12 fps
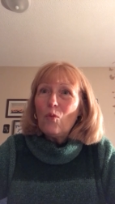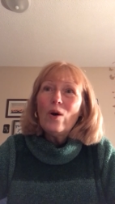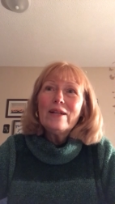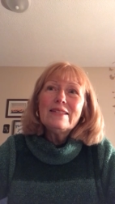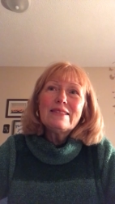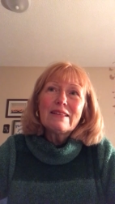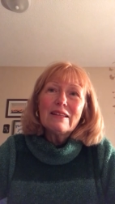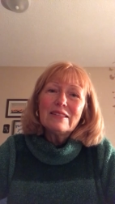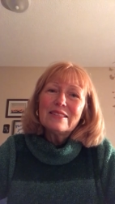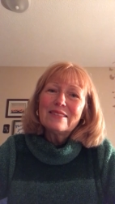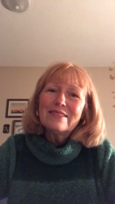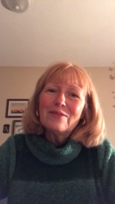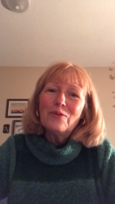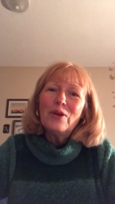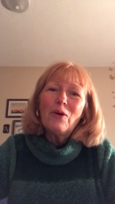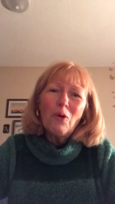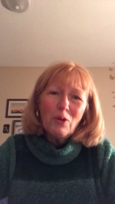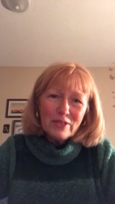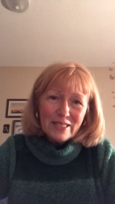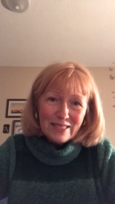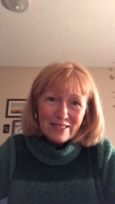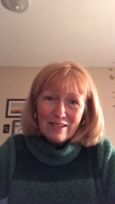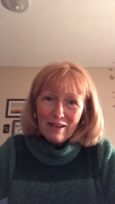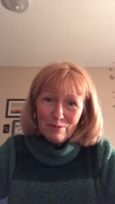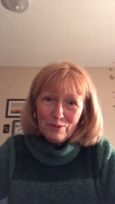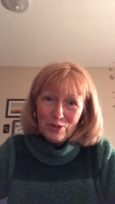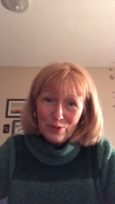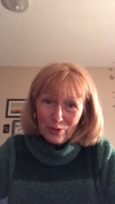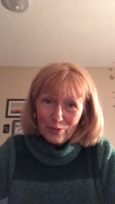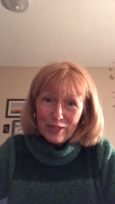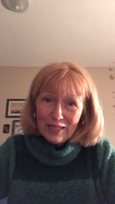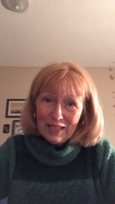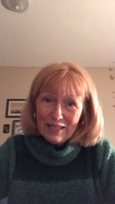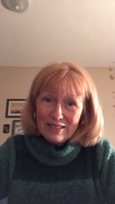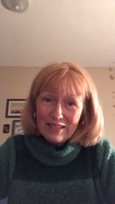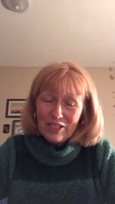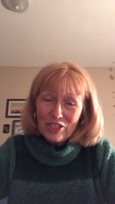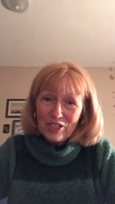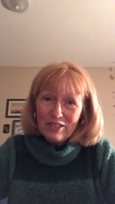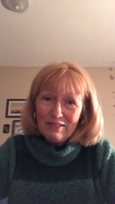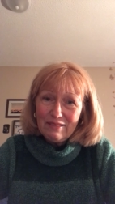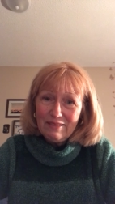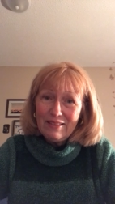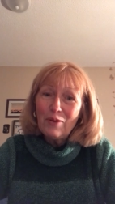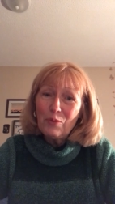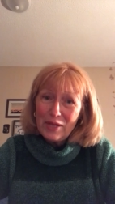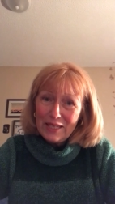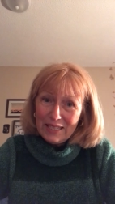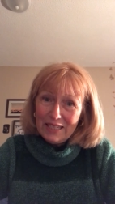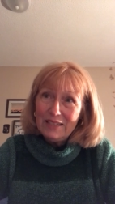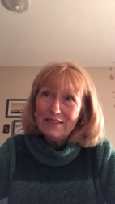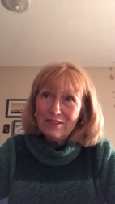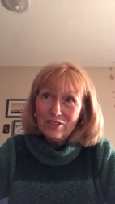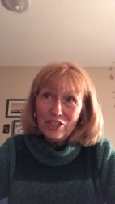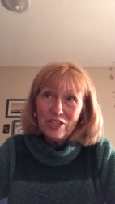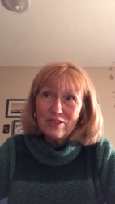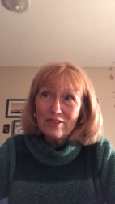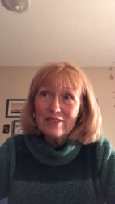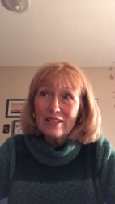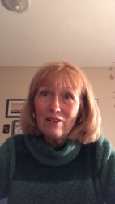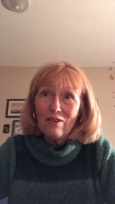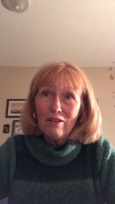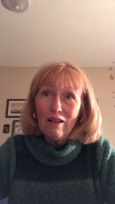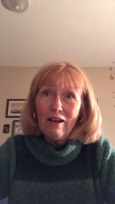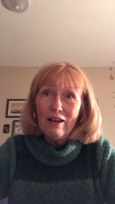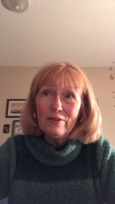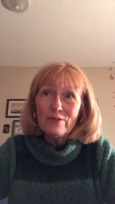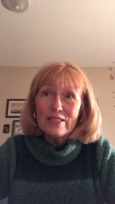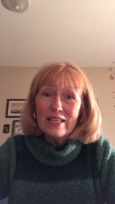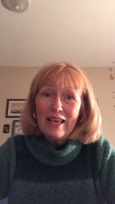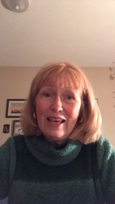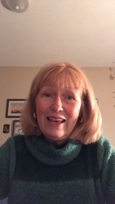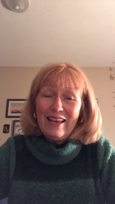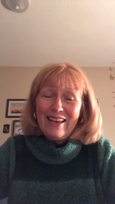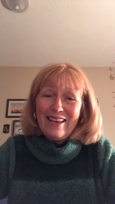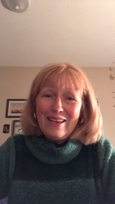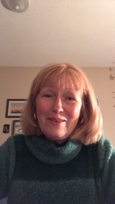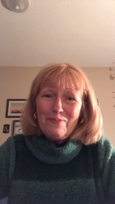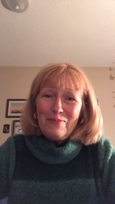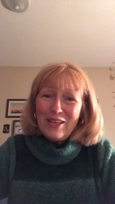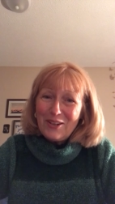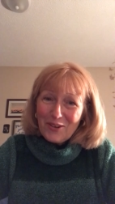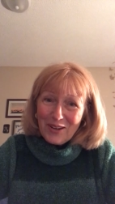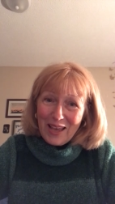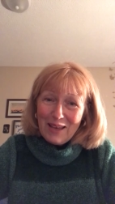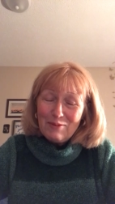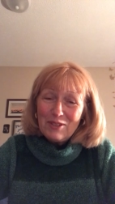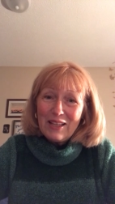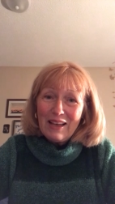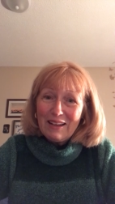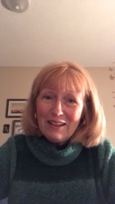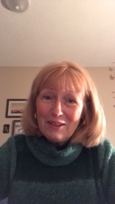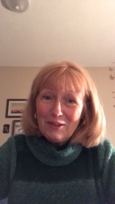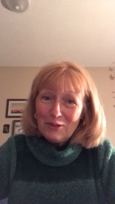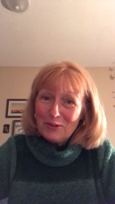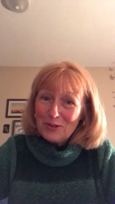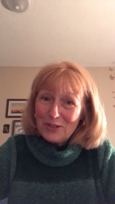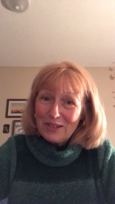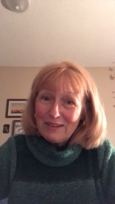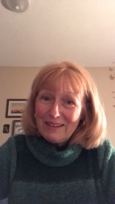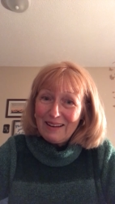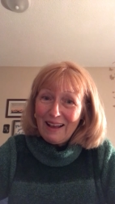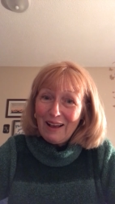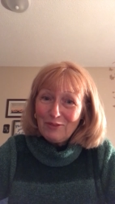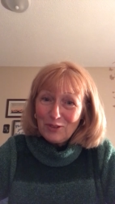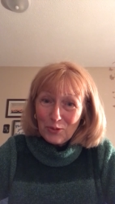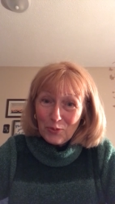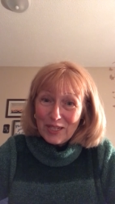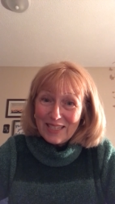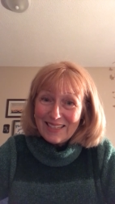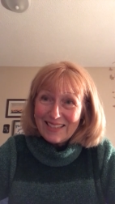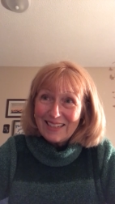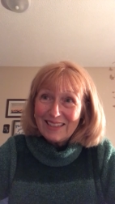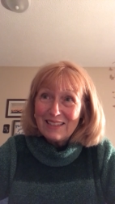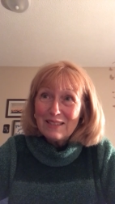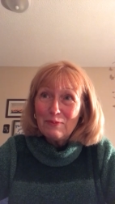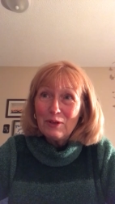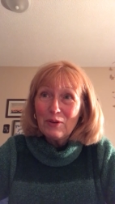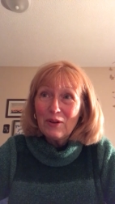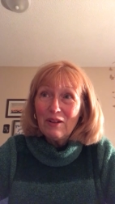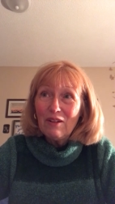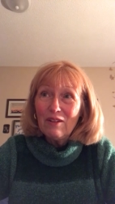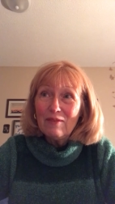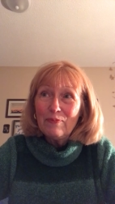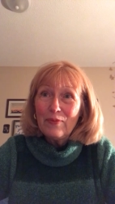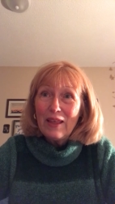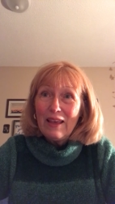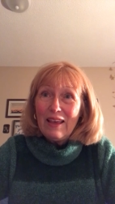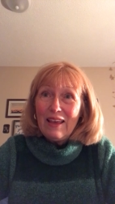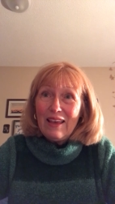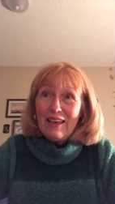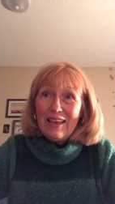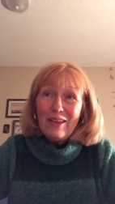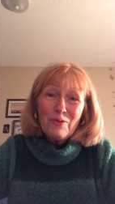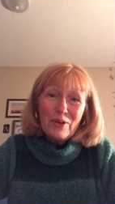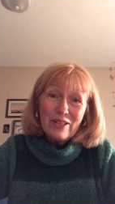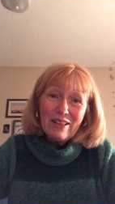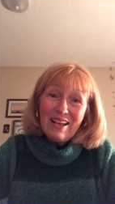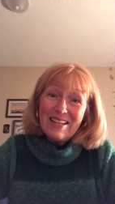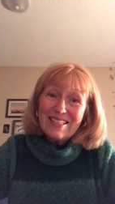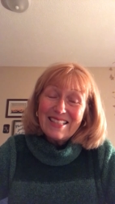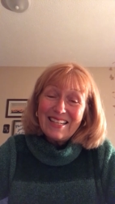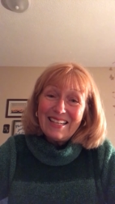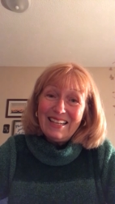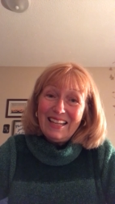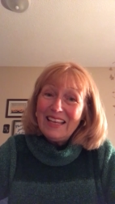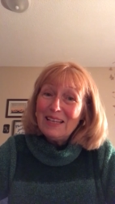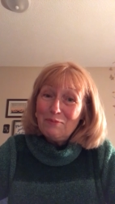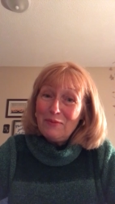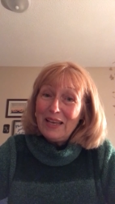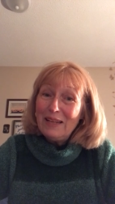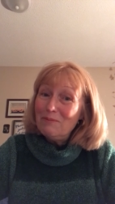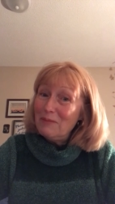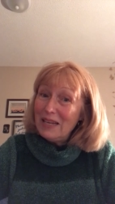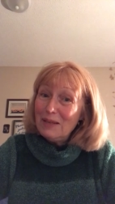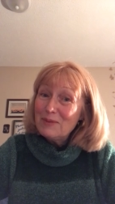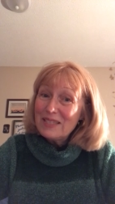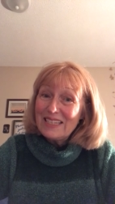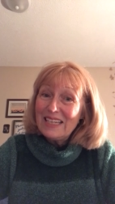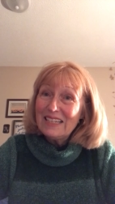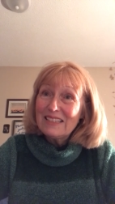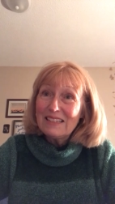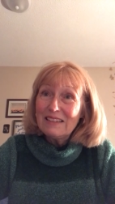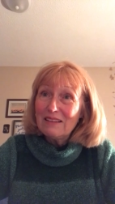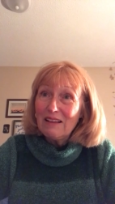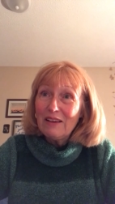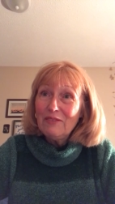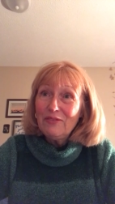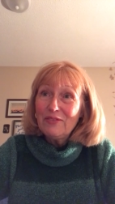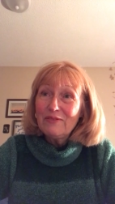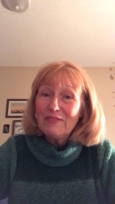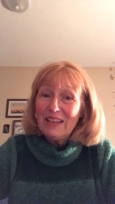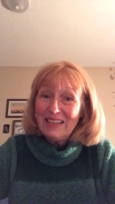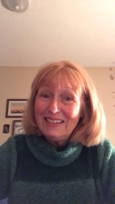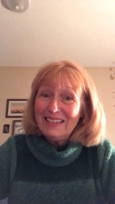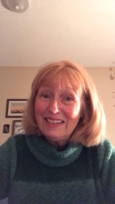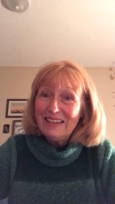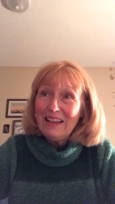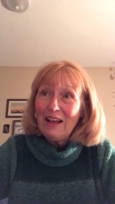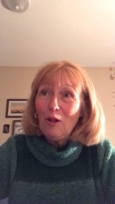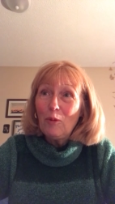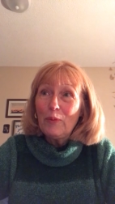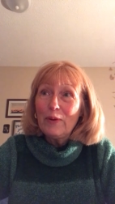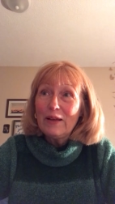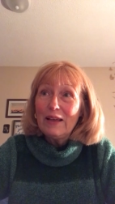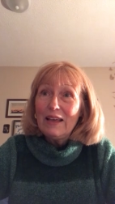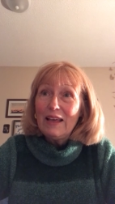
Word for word: One is that we all need to come to a realization that we need Jesus in our lives. Peter came to that conclusion after witnessing this miracle. He realized that he had made many mistakes in life and needed help.